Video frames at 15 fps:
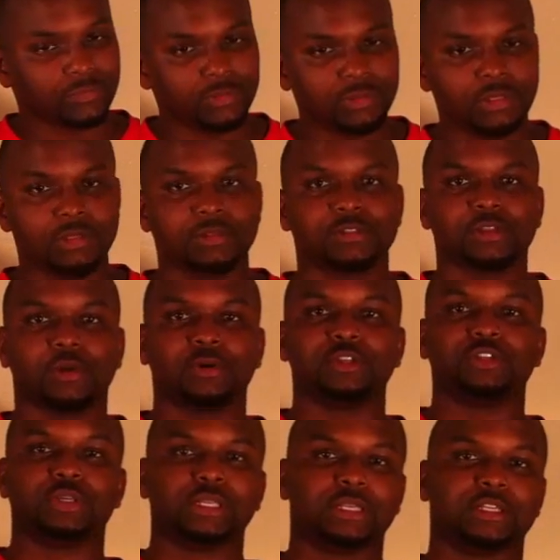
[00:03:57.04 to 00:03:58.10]
So, and you
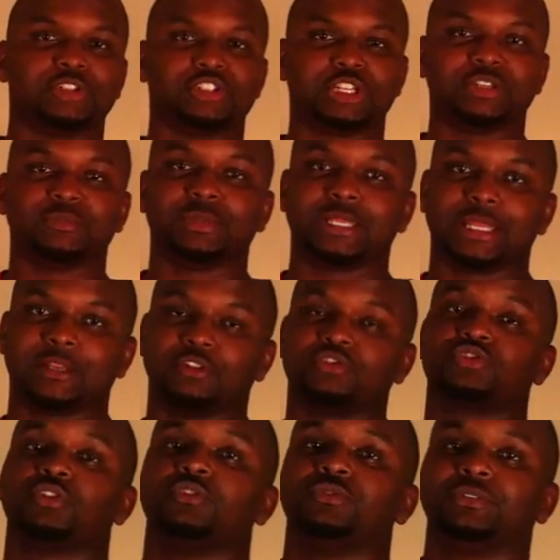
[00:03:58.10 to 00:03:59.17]
get an achievement and a
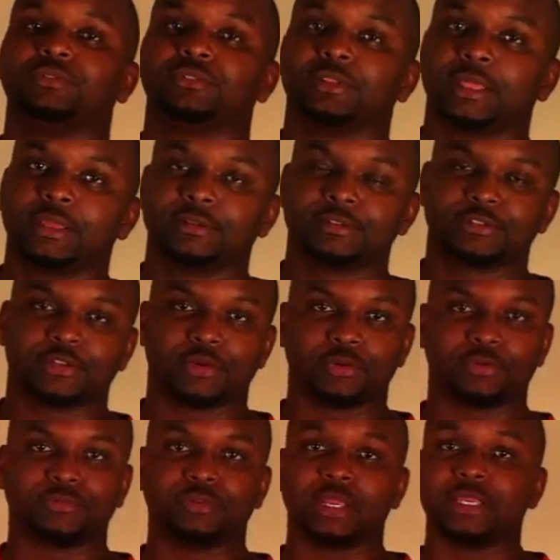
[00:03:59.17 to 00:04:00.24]
trophy for that. So if you guys